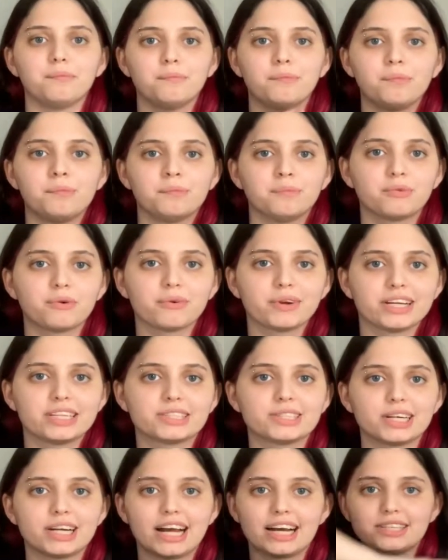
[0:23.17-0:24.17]
Before we get
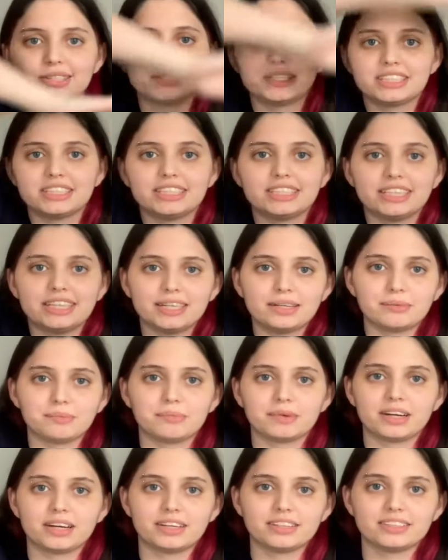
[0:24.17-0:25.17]
started, as you can see,
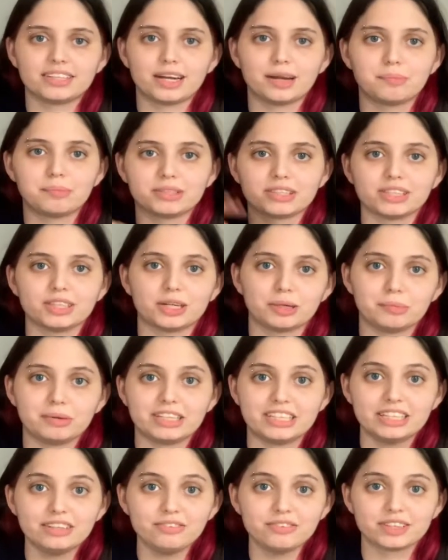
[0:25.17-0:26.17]
my setup is a little bit
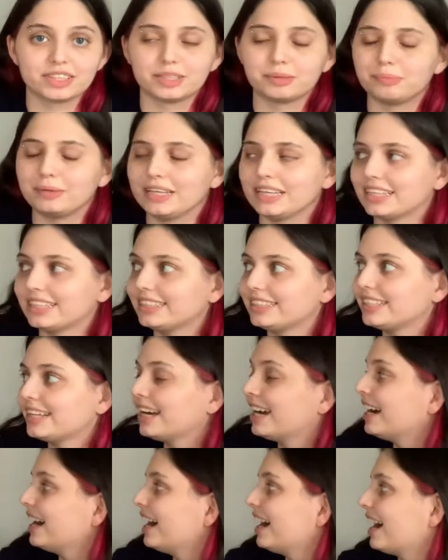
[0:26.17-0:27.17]
different because
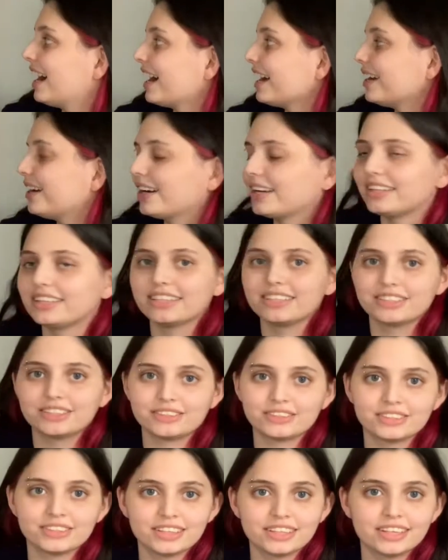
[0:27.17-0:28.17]
I got
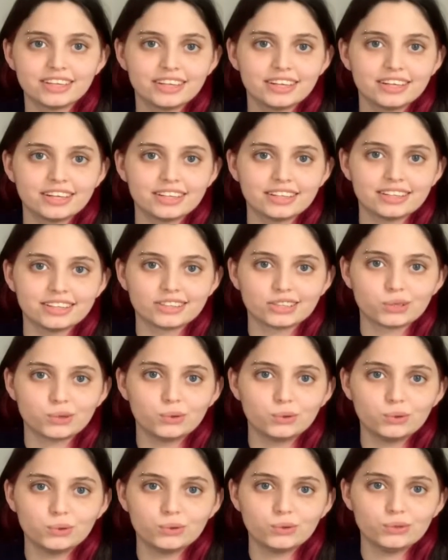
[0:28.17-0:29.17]
this
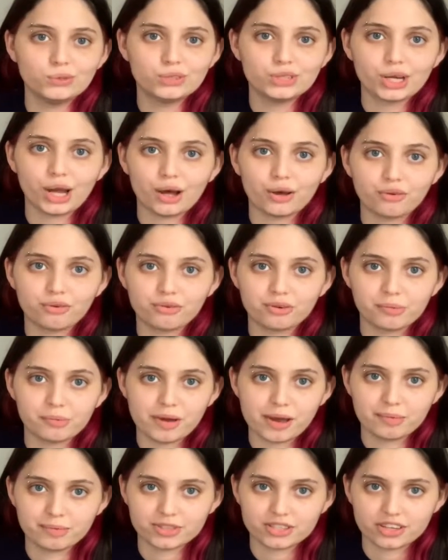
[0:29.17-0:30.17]
cool shelf from
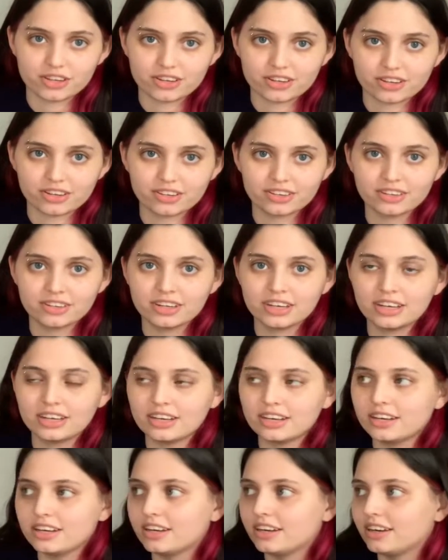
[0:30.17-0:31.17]
Amazon
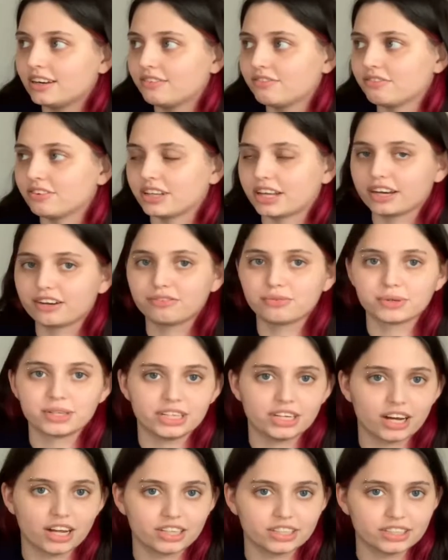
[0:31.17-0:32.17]
for like $40,
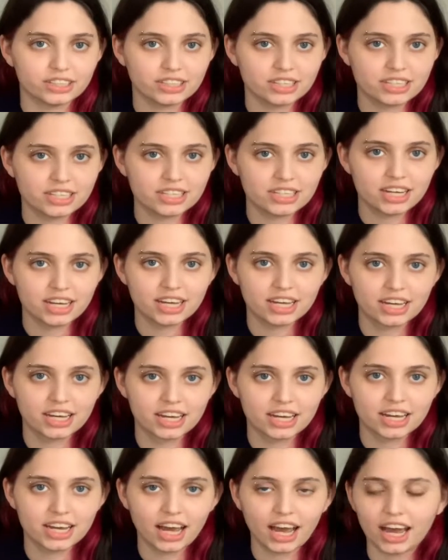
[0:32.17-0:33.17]

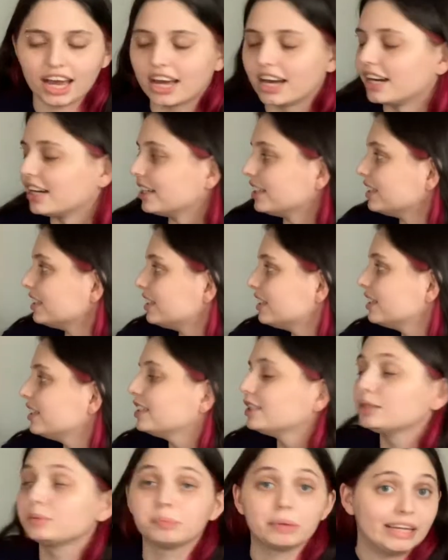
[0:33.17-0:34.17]
and
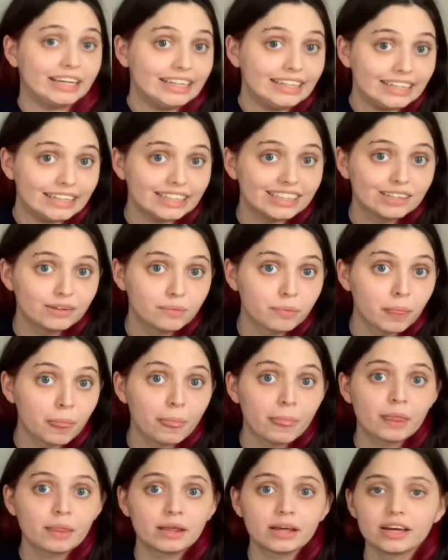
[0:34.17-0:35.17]
it's pink
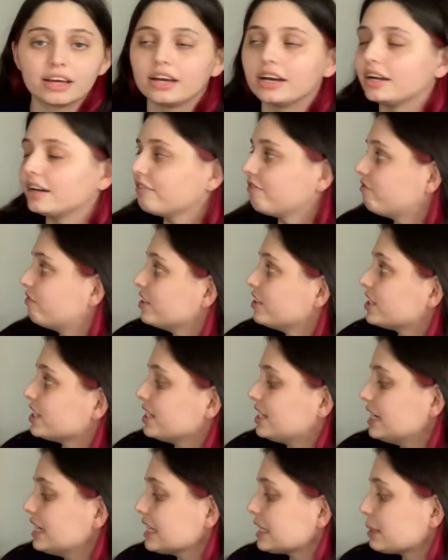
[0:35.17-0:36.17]
and fits a
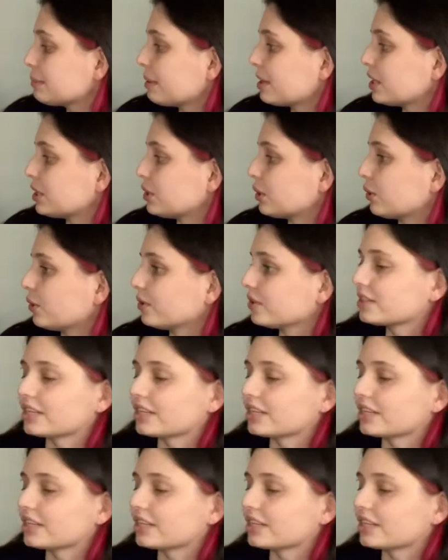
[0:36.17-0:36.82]
decent amount of dolls.